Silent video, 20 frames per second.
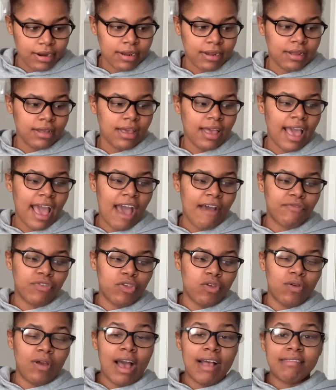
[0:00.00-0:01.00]
After you
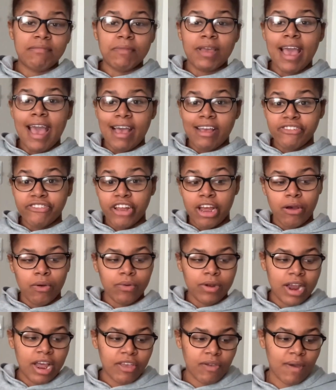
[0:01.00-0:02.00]
got some cash out, now
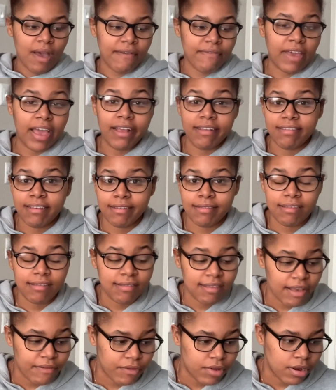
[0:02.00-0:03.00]
you have
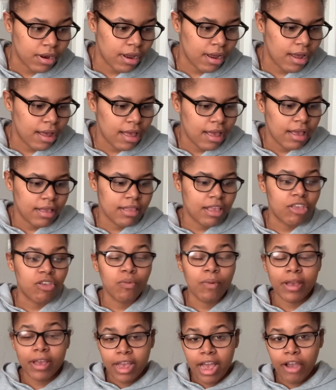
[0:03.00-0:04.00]
$867. Then you went and
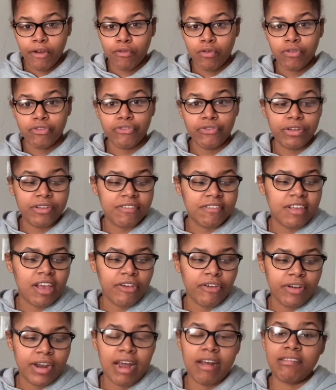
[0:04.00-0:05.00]
got groceries. Now you're
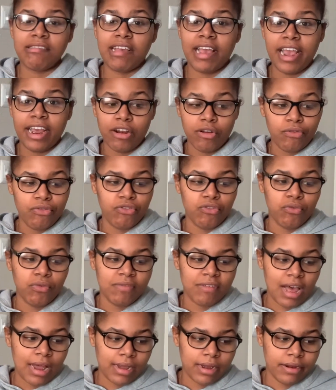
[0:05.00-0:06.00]
down to $802
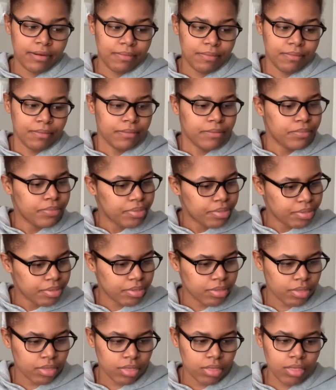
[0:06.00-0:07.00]
solid.
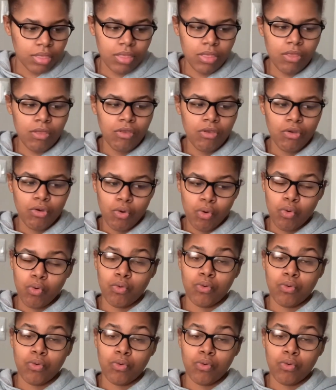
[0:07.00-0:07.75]
Cool.